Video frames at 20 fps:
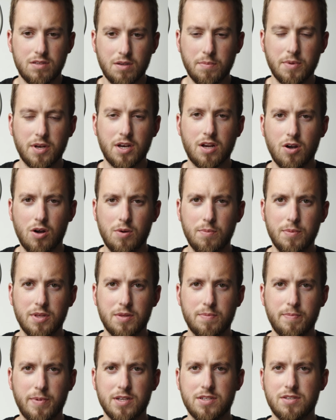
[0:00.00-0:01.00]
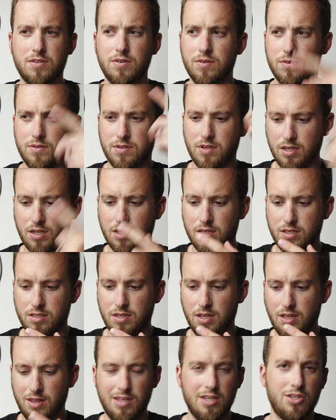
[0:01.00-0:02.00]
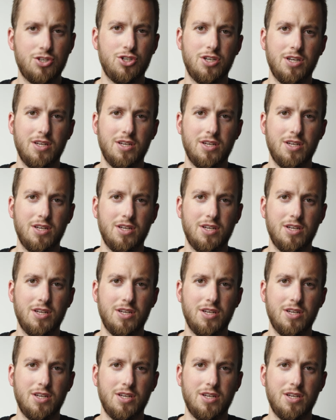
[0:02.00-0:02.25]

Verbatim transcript: Somebody call Mythbusters because this